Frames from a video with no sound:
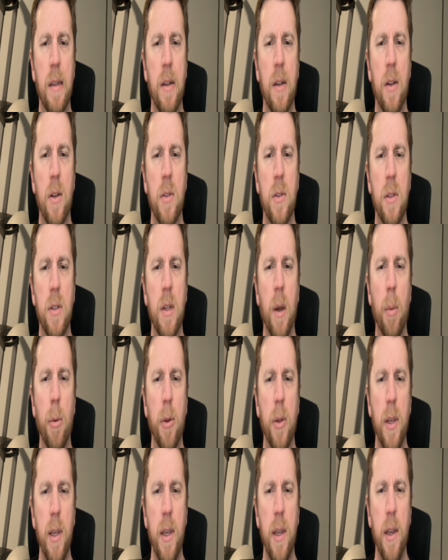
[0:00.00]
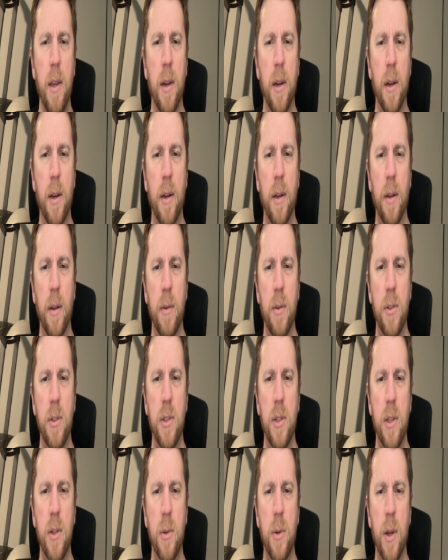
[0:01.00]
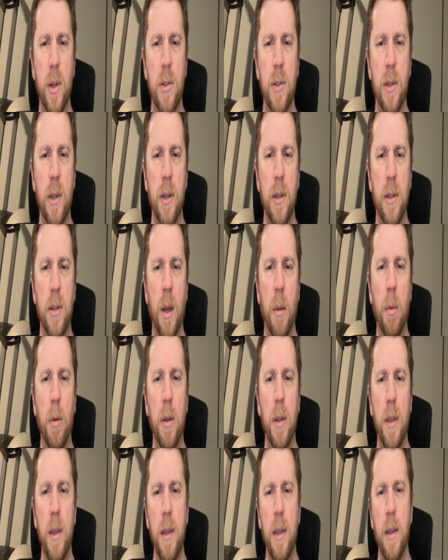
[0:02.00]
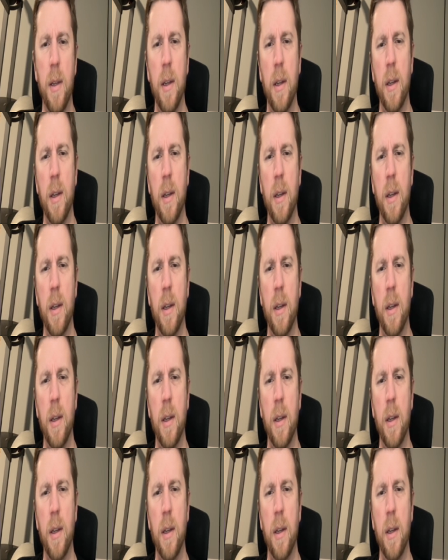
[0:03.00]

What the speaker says: There's a double E here, which is interesting. Double E.